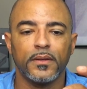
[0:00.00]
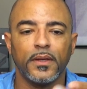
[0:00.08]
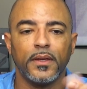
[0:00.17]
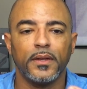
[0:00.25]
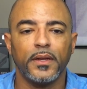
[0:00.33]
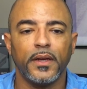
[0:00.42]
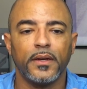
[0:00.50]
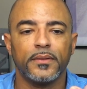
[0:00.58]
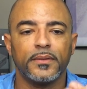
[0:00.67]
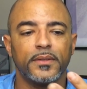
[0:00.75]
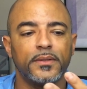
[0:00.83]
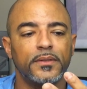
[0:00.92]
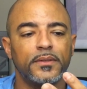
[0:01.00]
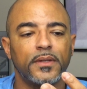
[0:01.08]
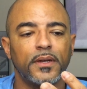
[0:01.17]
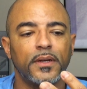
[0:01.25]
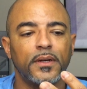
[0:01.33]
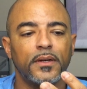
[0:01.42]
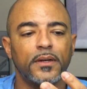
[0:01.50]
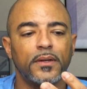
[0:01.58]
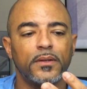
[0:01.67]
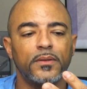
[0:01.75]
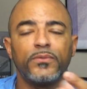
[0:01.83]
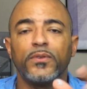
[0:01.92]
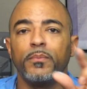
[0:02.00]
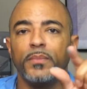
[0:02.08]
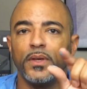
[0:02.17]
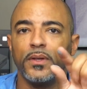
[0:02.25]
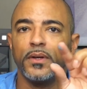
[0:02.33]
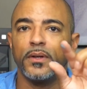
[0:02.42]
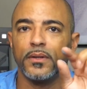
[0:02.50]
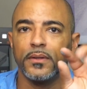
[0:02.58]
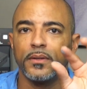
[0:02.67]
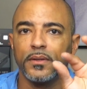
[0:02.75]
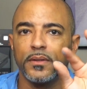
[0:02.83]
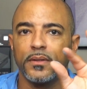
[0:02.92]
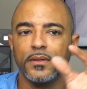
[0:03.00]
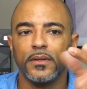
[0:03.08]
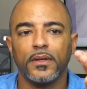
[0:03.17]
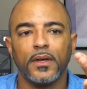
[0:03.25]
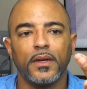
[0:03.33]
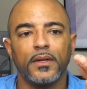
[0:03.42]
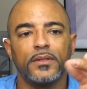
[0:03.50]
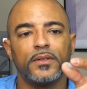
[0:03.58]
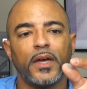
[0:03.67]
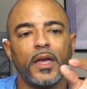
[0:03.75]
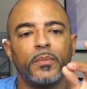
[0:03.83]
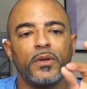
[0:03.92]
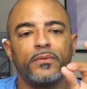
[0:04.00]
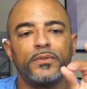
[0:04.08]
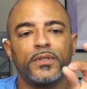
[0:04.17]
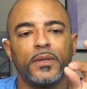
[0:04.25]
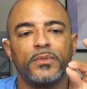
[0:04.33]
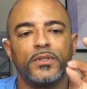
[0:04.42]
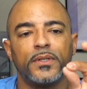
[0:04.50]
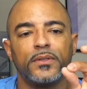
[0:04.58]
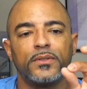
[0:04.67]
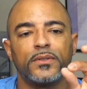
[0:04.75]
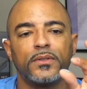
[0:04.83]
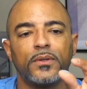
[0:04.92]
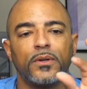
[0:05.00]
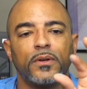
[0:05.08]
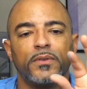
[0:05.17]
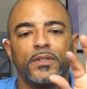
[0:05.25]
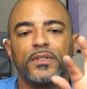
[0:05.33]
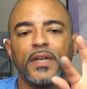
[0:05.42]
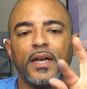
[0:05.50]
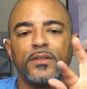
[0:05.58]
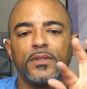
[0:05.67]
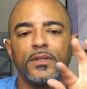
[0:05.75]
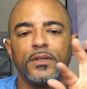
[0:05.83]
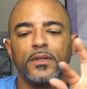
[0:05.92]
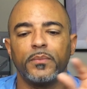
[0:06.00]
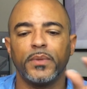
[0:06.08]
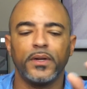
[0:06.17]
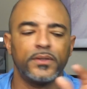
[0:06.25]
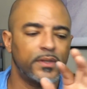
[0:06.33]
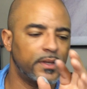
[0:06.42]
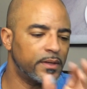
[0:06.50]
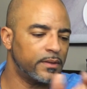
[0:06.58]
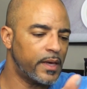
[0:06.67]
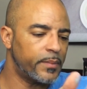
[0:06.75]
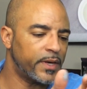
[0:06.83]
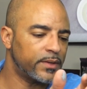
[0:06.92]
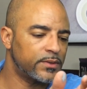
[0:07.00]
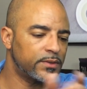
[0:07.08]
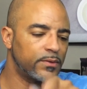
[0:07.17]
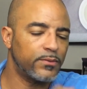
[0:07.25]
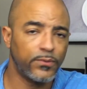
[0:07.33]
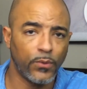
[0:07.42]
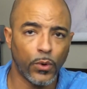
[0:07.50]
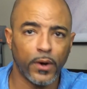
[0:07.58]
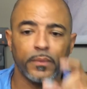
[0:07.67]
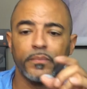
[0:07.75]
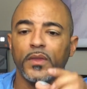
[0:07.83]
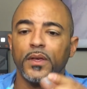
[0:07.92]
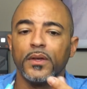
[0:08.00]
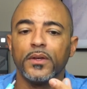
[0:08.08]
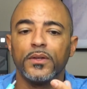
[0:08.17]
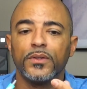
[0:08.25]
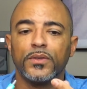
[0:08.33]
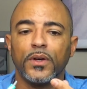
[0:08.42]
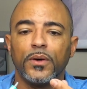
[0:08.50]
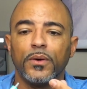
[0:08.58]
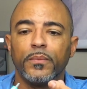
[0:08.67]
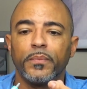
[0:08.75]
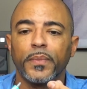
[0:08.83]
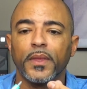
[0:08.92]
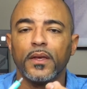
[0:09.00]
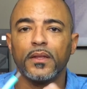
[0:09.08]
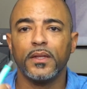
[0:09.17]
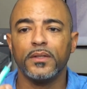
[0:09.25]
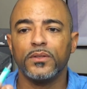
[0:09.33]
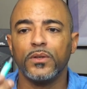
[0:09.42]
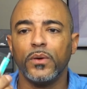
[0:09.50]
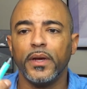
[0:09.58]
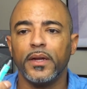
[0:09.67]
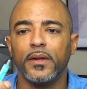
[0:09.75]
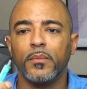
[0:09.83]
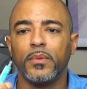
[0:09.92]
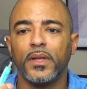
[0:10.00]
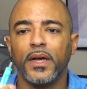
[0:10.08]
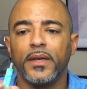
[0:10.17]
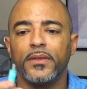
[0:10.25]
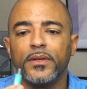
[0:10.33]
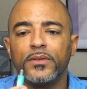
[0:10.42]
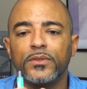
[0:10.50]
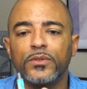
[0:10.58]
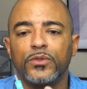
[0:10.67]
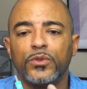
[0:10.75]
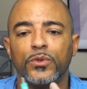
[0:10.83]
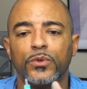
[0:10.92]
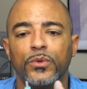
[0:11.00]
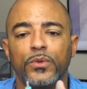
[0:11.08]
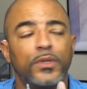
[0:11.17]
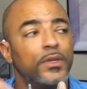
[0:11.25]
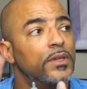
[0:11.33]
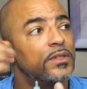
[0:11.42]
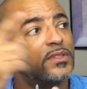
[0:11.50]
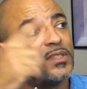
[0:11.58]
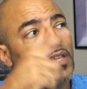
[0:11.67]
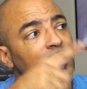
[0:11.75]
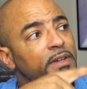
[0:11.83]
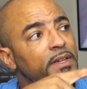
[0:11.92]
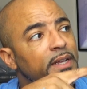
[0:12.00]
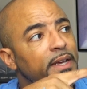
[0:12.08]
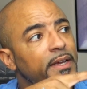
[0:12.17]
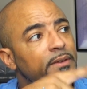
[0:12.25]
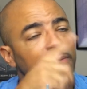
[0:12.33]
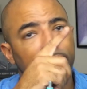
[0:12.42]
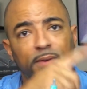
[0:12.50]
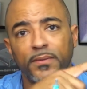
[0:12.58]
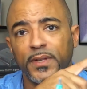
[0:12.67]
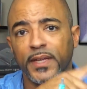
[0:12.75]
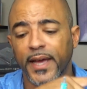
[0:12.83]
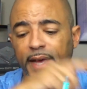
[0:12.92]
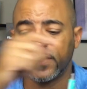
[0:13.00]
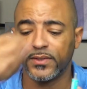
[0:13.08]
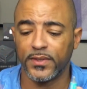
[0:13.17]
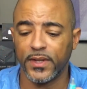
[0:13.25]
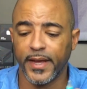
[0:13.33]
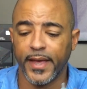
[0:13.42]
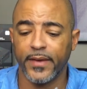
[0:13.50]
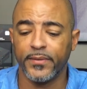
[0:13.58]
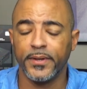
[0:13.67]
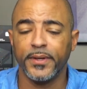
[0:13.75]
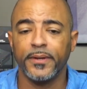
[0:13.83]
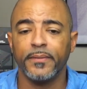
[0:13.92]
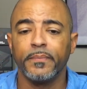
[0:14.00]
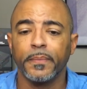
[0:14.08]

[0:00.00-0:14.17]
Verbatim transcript: And yeah, this is a familiar uh, type of substance or viscosity compared to the M X four. So let's go ahead and apply this to the seventy nine fifty X that I have in here,